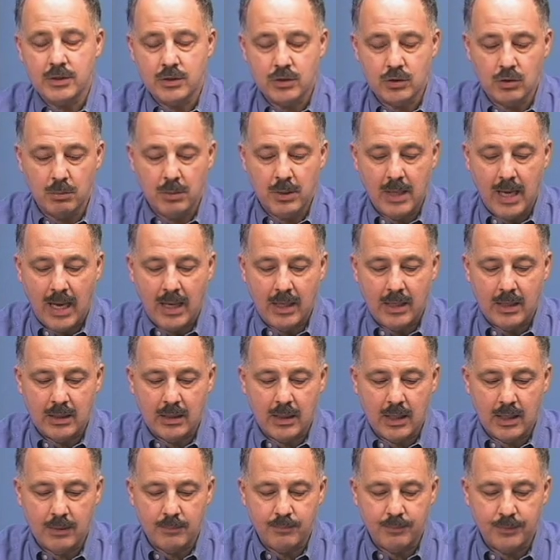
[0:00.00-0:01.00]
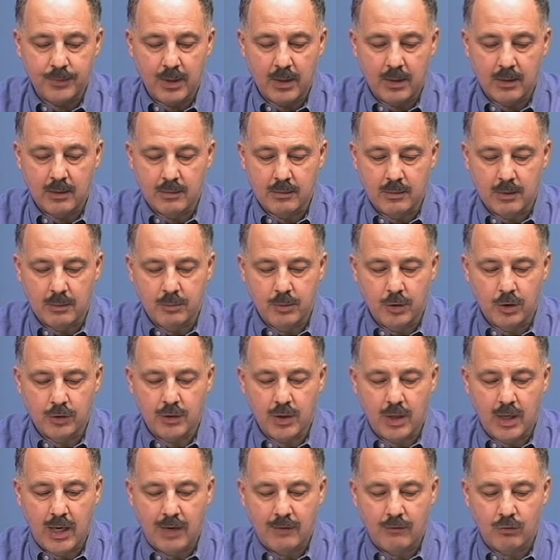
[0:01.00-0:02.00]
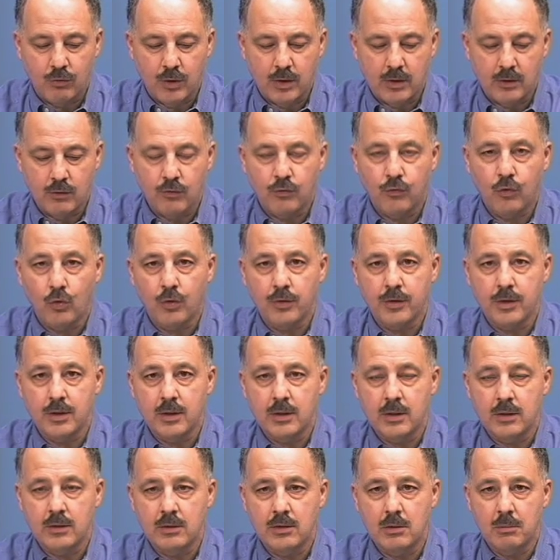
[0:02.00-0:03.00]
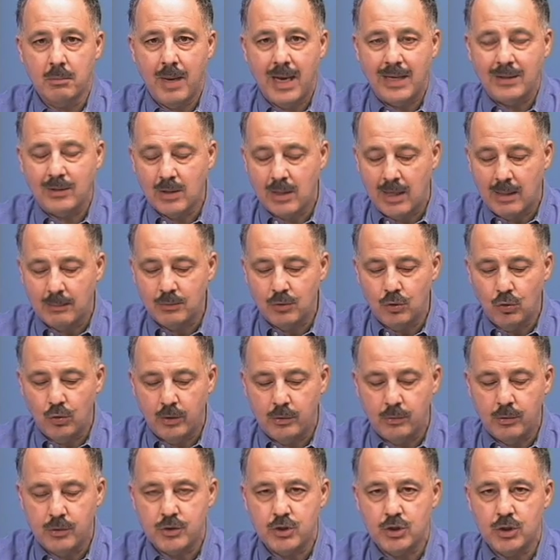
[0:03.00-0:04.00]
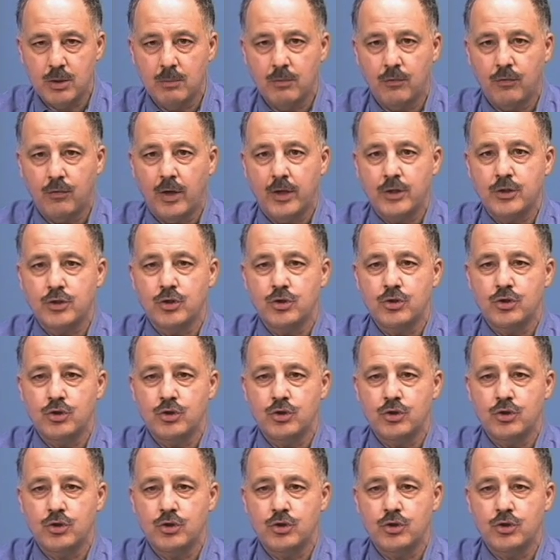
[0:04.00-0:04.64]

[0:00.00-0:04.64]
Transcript: This will be out in a book that I've written for the debate that I'm doing with Jim Fletcher,